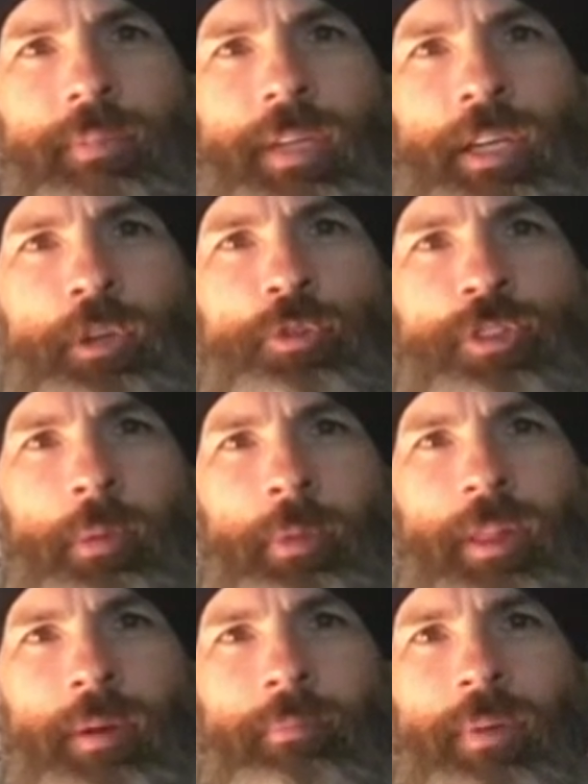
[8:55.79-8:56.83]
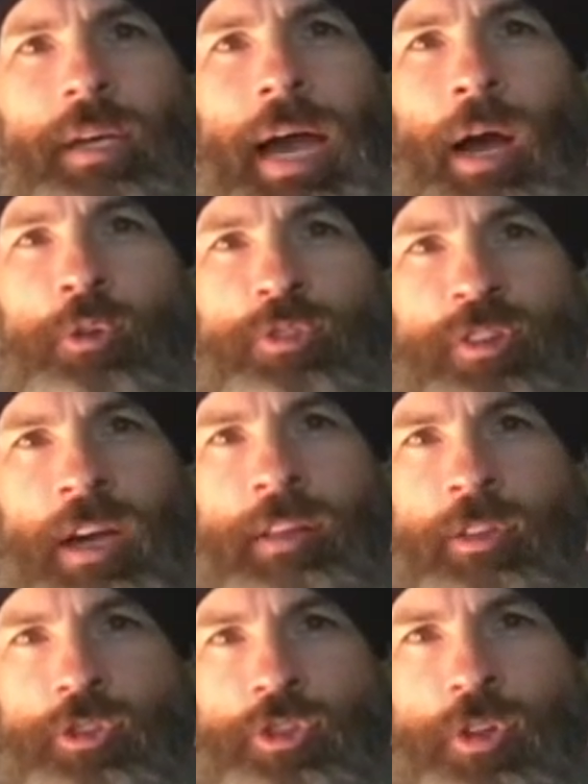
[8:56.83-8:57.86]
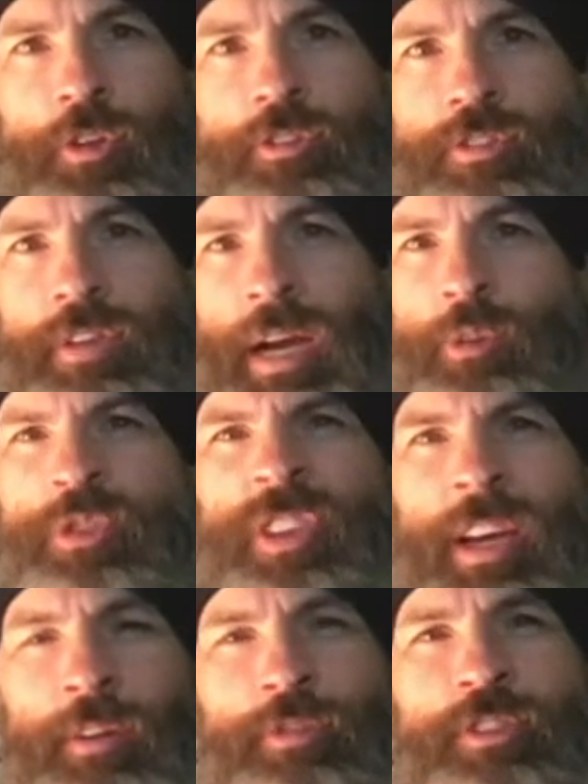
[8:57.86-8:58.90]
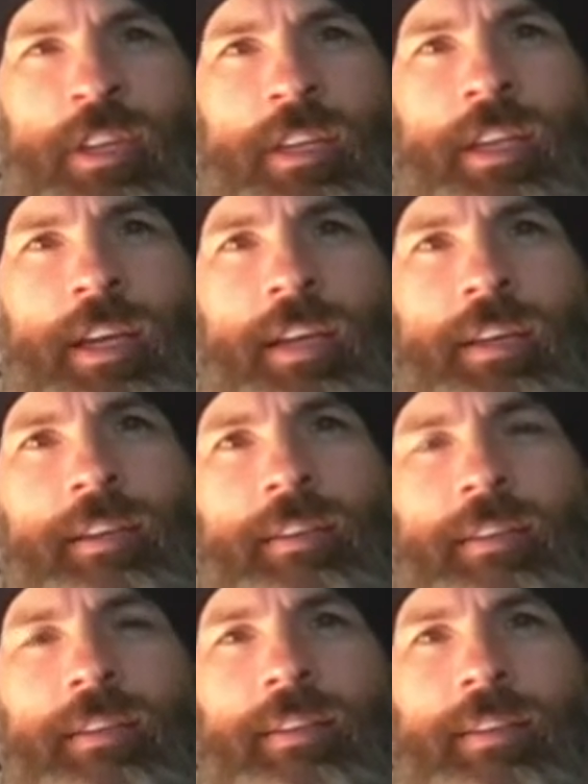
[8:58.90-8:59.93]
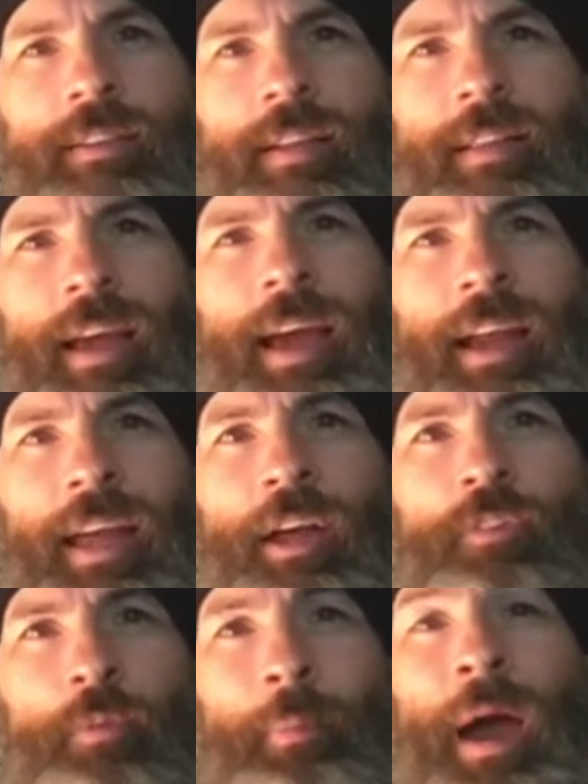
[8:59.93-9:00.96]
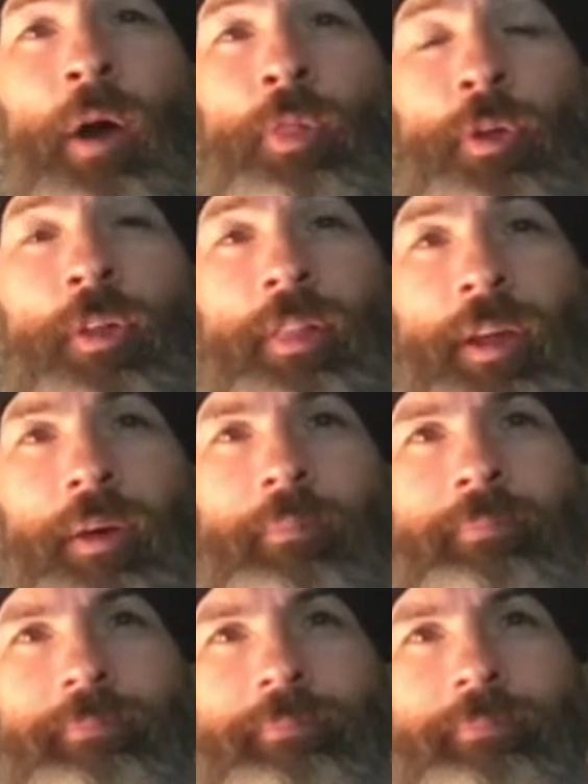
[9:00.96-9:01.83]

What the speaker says: He knew some of them outside the church, outside of Sunday. That they had a hell of a mouth on them.